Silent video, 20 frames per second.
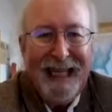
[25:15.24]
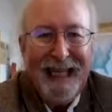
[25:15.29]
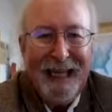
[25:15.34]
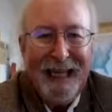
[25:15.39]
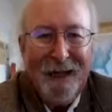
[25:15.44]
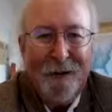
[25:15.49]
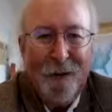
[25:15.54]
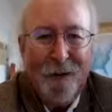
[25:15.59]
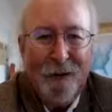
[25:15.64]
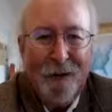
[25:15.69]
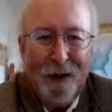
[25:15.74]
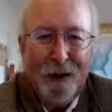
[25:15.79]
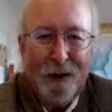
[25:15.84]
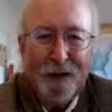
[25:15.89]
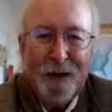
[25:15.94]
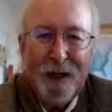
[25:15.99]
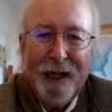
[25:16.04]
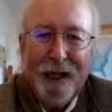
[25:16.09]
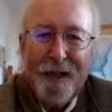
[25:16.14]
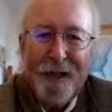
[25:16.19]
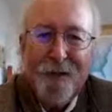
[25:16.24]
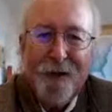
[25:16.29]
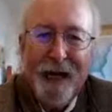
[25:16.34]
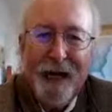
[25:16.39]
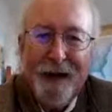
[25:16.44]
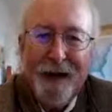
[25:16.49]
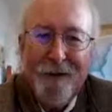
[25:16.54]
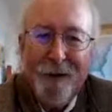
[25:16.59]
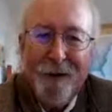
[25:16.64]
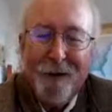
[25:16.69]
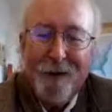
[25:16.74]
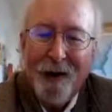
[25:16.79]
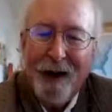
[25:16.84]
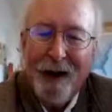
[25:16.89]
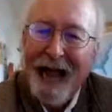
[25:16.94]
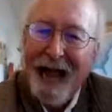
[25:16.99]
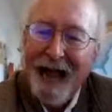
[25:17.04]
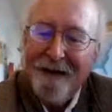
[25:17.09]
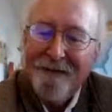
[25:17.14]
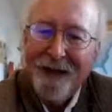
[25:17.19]
it looks like we were
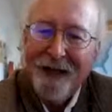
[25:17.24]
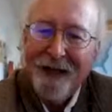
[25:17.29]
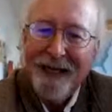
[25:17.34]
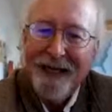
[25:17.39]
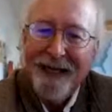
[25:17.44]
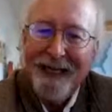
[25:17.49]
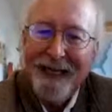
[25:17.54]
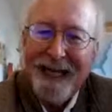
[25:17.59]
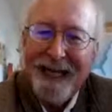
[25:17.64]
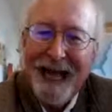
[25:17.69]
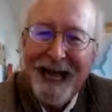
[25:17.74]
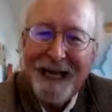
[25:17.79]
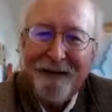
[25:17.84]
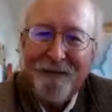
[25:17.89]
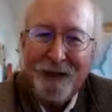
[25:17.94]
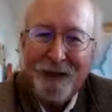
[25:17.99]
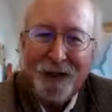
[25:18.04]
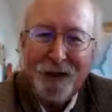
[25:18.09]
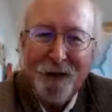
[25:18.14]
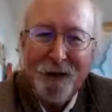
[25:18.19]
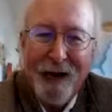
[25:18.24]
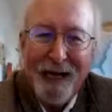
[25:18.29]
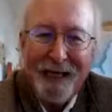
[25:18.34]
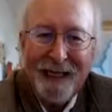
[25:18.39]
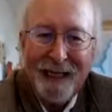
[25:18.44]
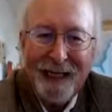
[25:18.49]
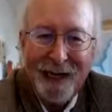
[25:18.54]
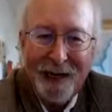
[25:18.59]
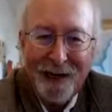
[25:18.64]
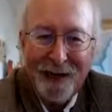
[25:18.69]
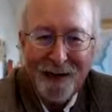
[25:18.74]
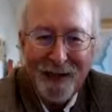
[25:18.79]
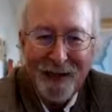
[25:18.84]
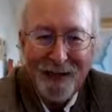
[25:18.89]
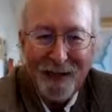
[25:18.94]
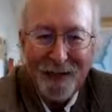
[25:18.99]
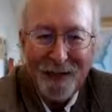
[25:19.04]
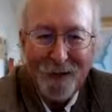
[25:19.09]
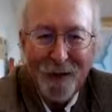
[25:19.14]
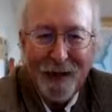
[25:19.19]
having kind of a trend here, and then
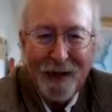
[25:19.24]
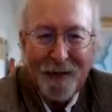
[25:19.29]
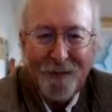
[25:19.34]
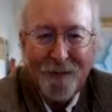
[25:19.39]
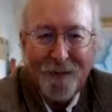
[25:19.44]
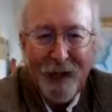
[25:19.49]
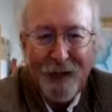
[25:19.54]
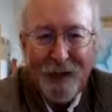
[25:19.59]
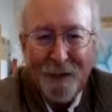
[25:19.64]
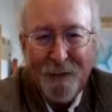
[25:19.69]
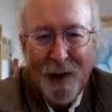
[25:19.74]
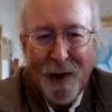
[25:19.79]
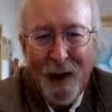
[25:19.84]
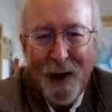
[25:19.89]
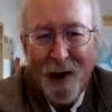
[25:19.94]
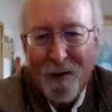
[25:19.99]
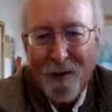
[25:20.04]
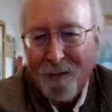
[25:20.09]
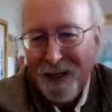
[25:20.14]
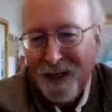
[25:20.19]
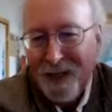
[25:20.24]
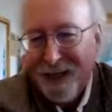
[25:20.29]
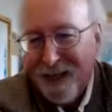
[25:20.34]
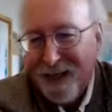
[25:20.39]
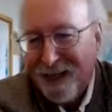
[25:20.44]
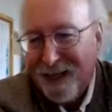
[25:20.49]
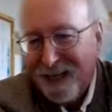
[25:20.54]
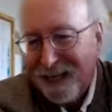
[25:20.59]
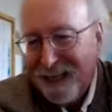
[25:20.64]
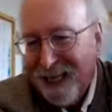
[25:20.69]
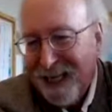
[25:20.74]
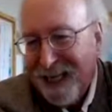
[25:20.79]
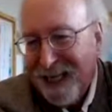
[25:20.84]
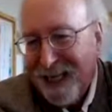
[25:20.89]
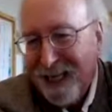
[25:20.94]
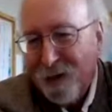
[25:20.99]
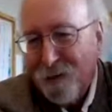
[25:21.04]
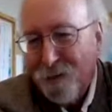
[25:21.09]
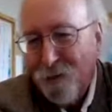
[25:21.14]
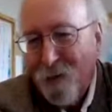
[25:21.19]
the trend fell apart because
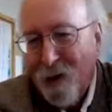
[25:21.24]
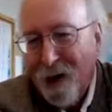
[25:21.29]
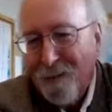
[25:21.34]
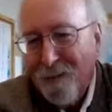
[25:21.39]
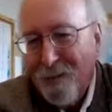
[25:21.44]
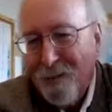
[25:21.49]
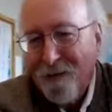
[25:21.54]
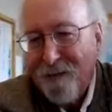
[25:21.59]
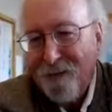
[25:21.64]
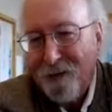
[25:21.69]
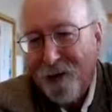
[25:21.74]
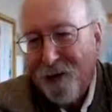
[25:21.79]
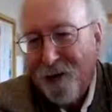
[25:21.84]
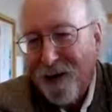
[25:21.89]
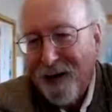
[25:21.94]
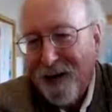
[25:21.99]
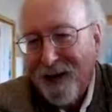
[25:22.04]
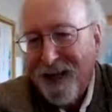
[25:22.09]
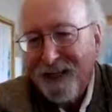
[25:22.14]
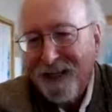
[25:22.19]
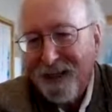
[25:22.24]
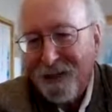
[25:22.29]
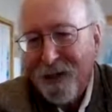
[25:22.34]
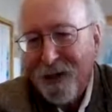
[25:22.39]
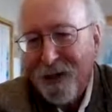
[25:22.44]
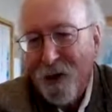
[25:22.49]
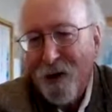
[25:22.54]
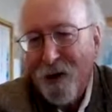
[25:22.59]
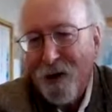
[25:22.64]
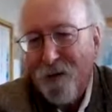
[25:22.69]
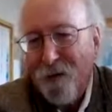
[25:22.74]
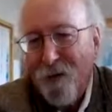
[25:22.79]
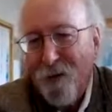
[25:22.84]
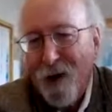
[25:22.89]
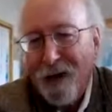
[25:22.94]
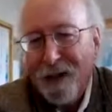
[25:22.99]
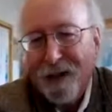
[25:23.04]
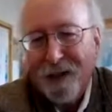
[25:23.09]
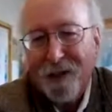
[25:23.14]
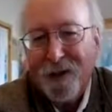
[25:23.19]
in one buffer, there's only
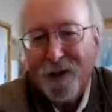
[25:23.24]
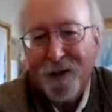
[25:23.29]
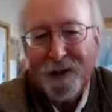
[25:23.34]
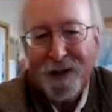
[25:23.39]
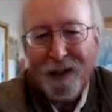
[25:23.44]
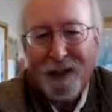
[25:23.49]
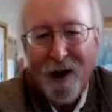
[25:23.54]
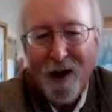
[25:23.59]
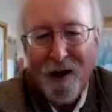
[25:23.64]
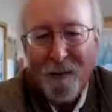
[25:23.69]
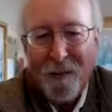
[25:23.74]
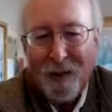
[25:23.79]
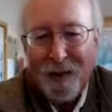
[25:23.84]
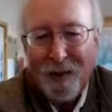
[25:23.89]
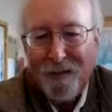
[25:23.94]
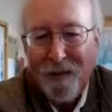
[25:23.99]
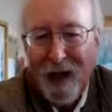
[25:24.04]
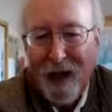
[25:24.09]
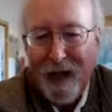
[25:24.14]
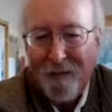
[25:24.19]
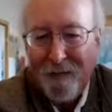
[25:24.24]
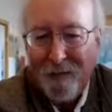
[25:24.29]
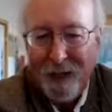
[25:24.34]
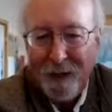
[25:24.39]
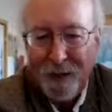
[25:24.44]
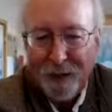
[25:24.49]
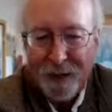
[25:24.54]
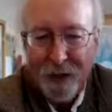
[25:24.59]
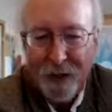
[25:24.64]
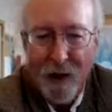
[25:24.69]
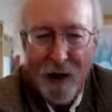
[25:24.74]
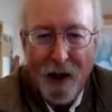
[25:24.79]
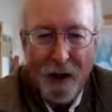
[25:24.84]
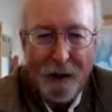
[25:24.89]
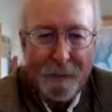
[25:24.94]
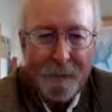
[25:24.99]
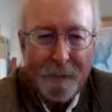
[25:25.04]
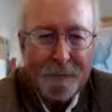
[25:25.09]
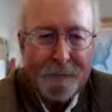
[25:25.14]
one little scarp. It's 5 meters long.